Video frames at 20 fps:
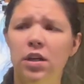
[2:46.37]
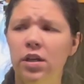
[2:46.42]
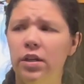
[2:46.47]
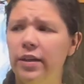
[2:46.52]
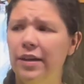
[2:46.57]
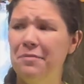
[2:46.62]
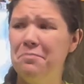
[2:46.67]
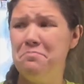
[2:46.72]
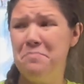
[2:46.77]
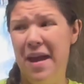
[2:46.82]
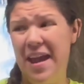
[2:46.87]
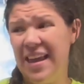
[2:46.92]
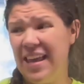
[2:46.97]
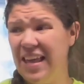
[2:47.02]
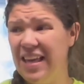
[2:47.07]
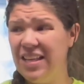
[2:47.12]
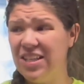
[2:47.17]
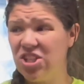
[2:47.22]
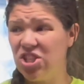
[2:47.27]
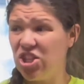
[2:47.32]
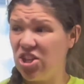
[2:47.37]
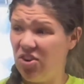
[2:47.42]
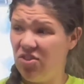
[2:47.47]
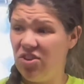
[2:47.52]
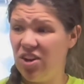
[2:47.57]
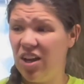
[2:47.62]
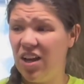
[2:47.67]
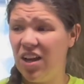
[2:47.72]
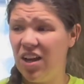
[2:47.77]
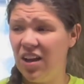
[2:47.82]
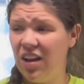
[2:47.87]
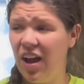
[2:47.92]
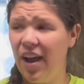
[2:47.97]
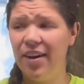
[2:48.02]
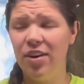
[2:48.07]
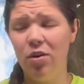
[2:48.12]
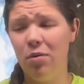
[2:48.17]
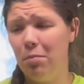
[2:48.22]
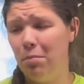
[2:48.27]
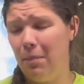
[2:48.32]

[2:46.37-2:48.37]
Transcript: of baking soda. I don't